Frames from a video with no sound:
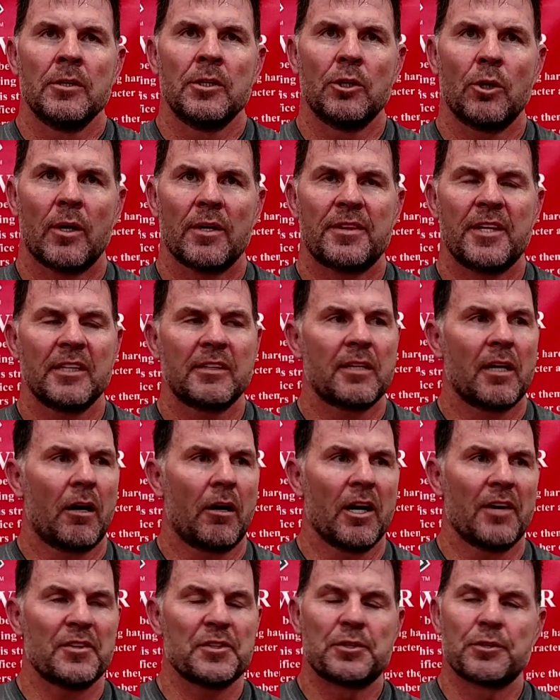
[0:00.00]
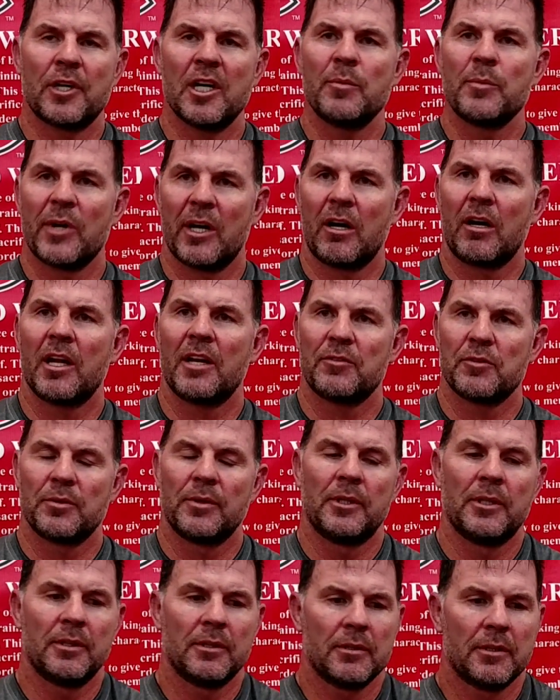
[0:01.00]
You know, I think they all have a dream and all have
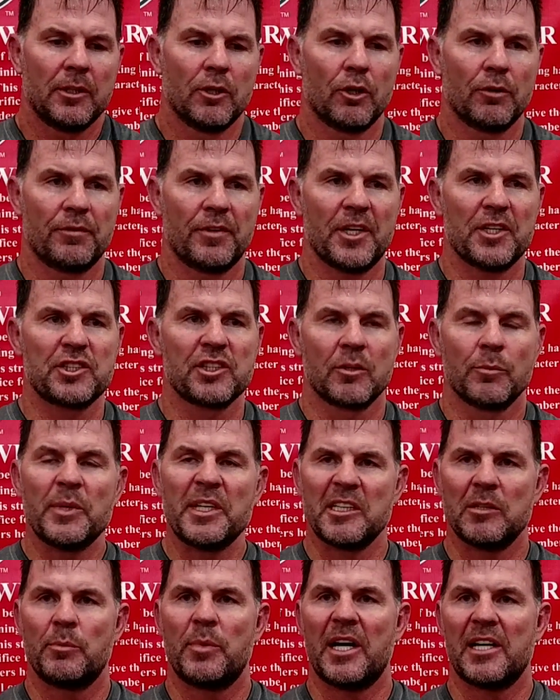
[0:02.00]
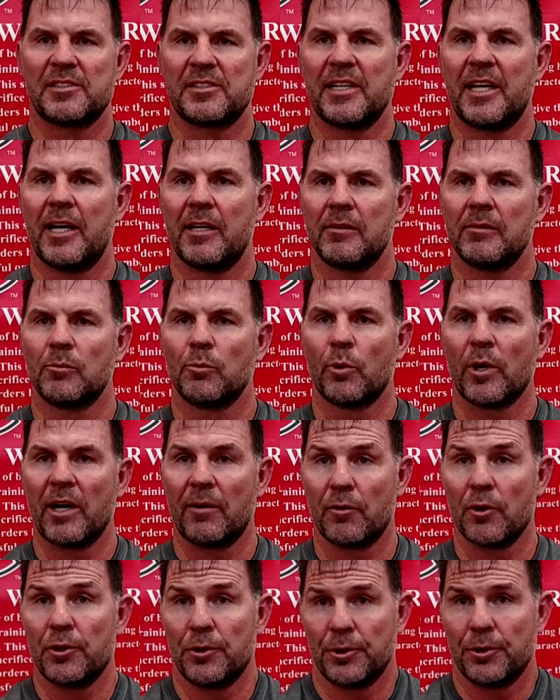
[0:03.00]
a, you know a vision of being the best at
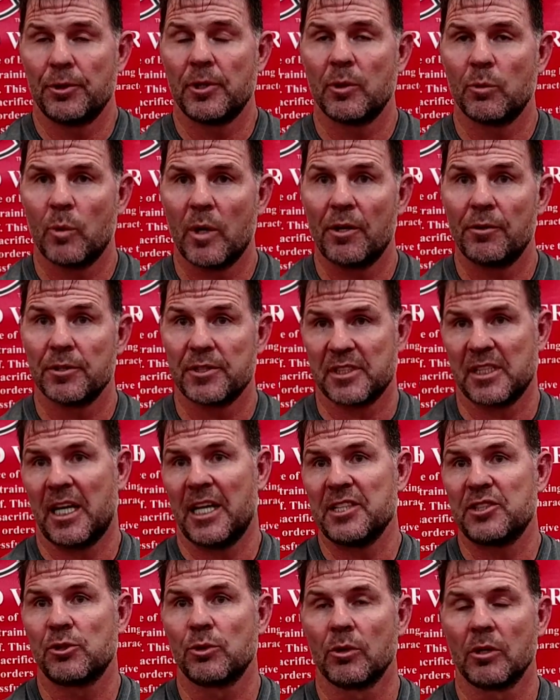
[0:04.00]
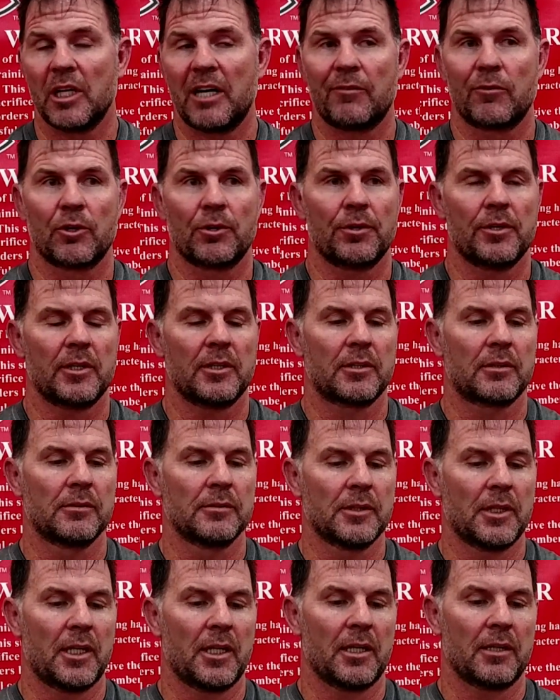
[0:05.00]
whatever they're doing, whether it's the high school level or the
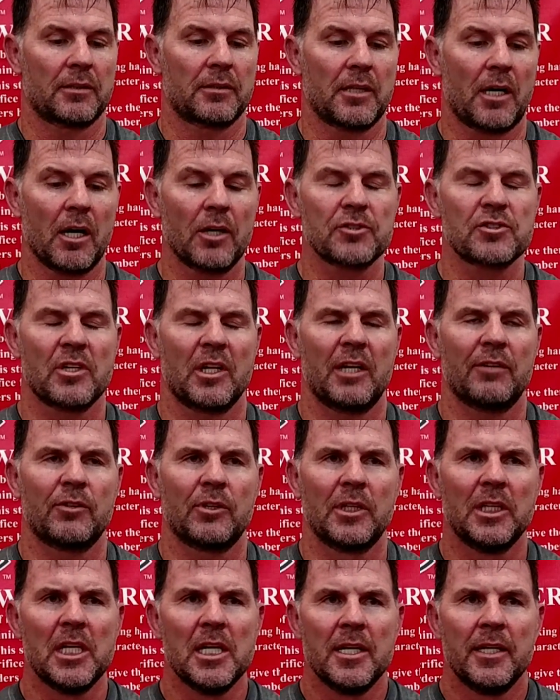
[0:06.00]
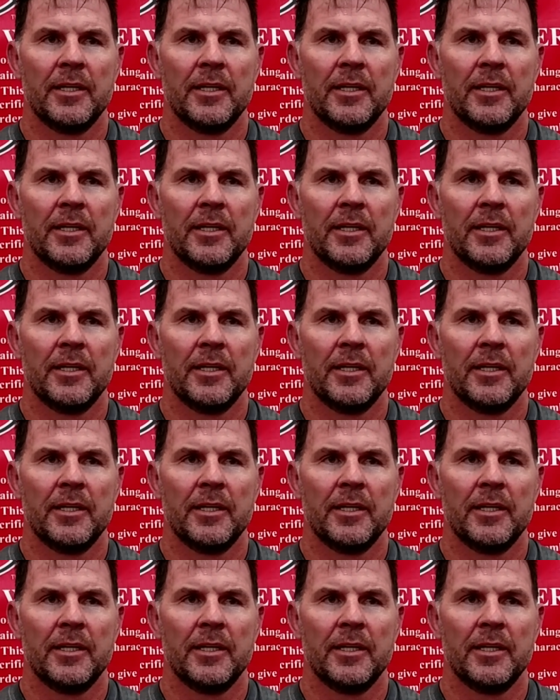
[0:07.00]
uh, college level.